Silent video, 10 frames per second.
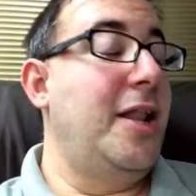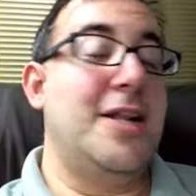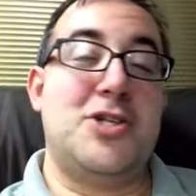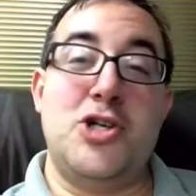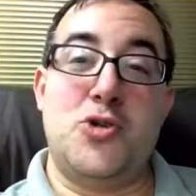
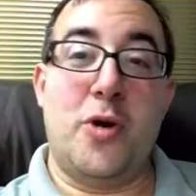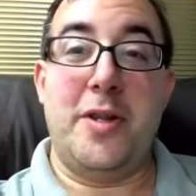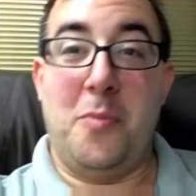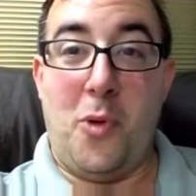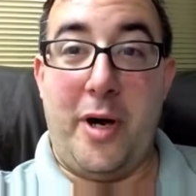Let's enjoy
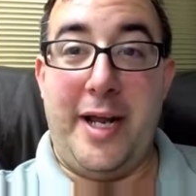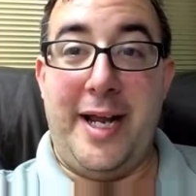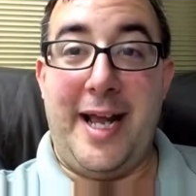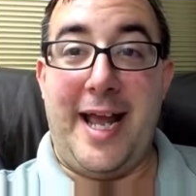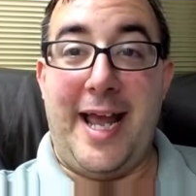the
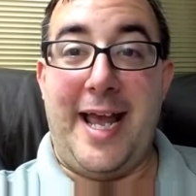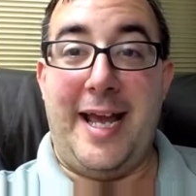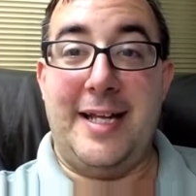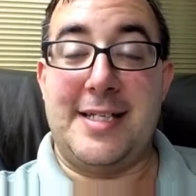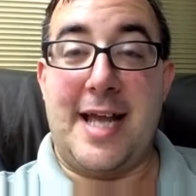morning
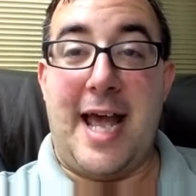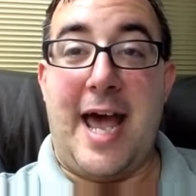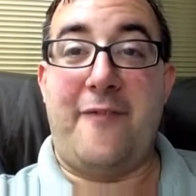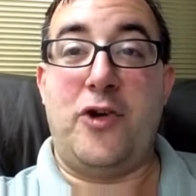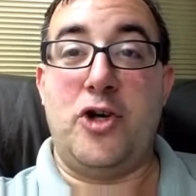and
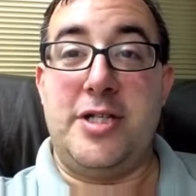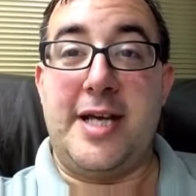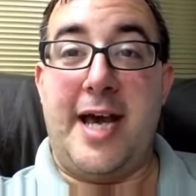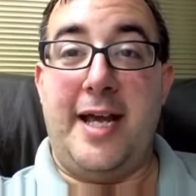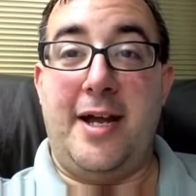have a good
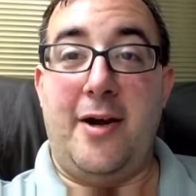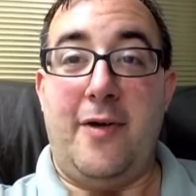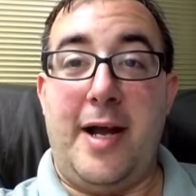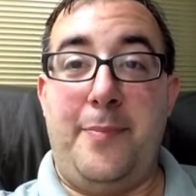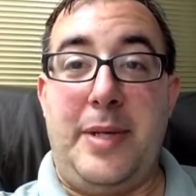day. All
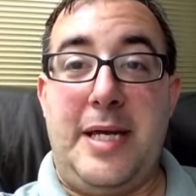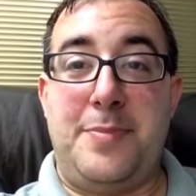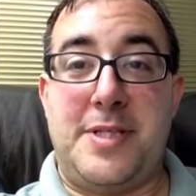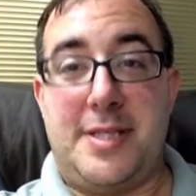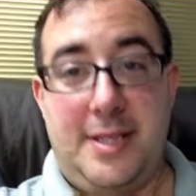right,
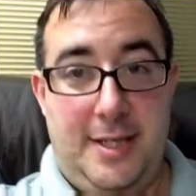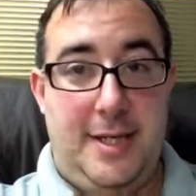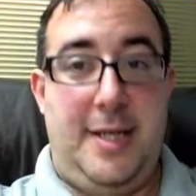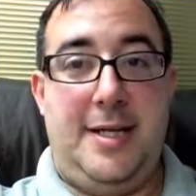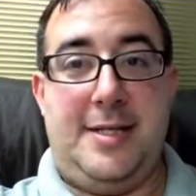peeps?
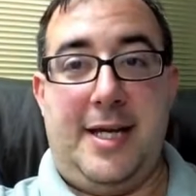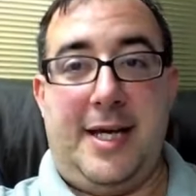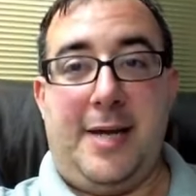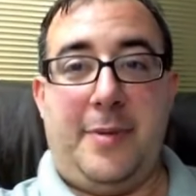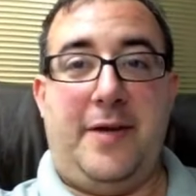Take
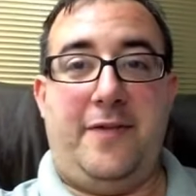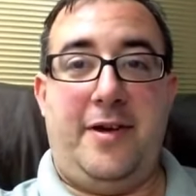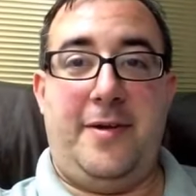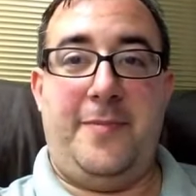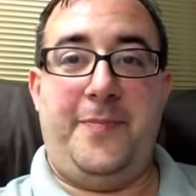care. Bye
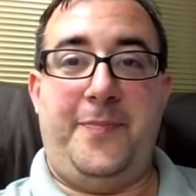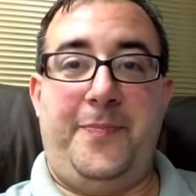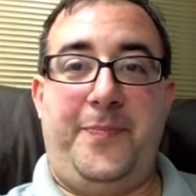for now.